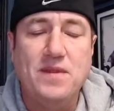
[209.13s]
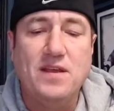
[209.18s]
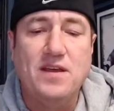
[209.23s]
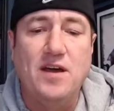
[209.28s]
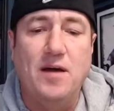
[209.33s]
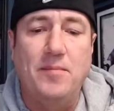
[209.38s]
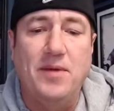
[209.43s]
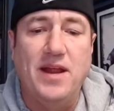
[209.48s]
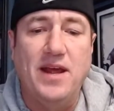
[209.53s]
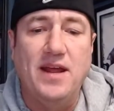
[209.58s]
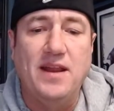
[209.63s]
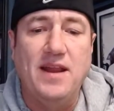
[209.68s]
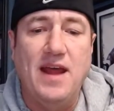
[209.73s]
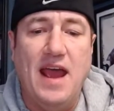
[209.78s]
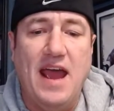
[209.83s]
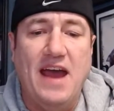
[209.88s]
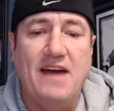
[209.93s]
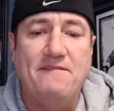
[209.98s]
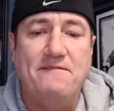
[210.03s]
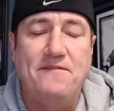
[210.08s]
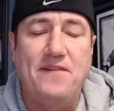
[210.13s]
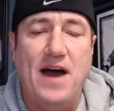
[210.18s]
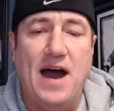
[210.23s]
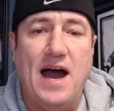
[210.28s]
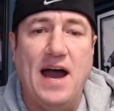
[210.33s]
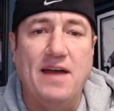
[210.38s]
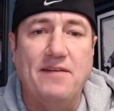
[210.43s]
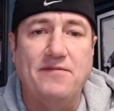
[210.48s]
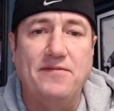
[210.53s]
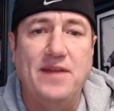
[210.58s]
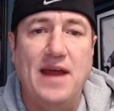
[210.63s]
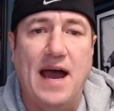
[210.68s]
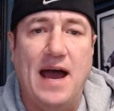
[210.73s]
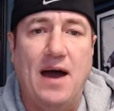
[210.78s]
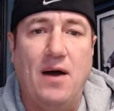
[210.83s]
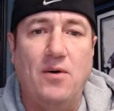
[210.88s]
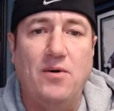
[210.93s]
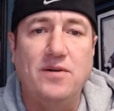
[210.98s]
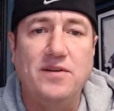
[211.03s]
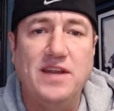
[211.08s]
coming in at 5.
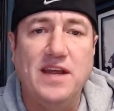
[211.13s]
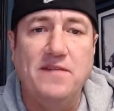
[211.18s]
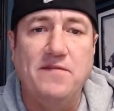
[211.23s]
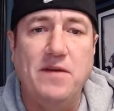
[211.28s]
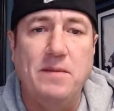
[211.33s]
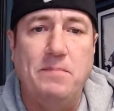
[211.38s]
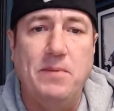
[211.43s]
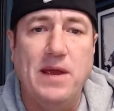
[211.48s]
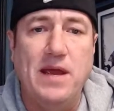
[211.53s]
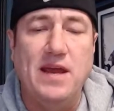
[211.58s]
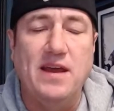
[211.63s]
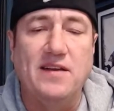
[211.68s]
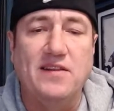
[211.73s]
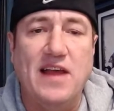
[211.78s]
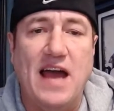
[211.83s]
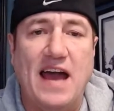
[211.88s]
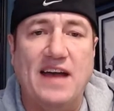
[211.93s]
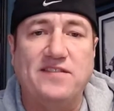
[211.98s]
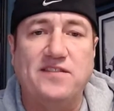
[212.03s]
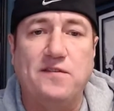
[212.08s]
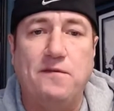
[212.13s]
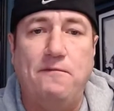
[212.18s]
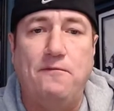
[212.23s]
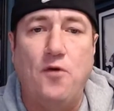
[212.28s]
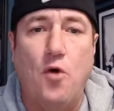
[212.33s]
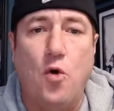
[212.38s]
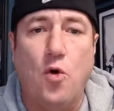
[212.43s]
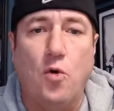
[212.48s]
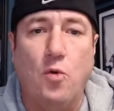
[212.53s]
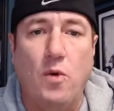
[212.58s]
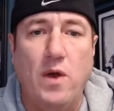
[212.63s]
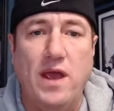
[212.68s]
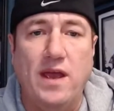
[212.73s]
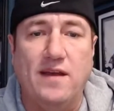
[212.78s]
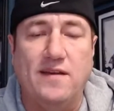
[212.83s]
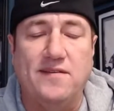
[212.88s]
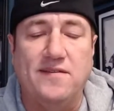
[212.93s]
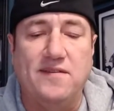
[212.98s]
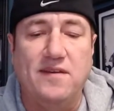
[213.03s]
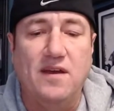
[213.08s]
Now, DVP, last 4
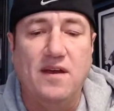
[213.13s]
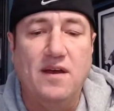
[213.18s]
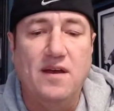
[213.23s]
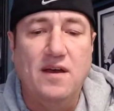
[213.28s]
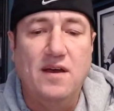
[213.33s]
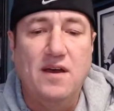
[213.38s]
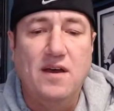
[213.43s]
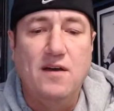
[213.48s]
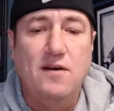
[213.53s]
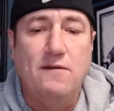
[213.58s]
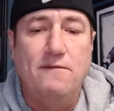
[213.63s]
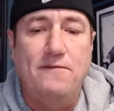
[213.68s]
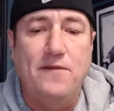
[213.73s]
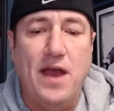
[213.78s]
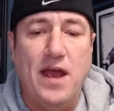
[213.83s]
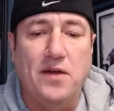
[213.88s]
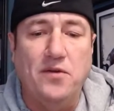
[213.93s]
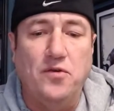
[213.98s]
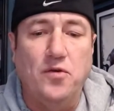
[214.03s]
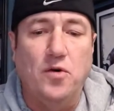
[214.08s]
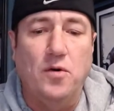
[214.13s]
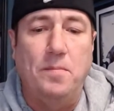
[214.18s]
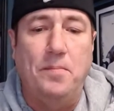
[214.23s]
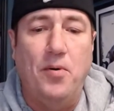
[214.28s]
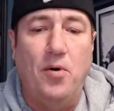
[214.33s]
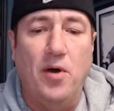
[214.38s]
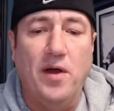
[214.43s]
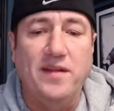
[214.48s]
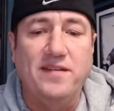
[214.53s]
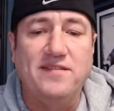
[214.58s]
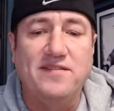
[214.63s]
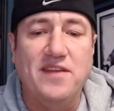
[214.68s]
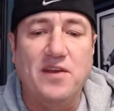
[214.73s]
weeks, FanDuel points.